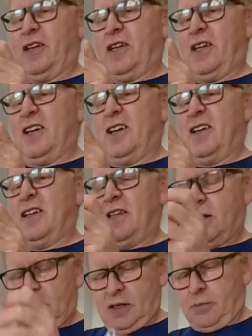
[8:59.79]
The
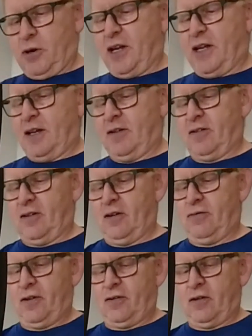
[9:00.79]
braking surface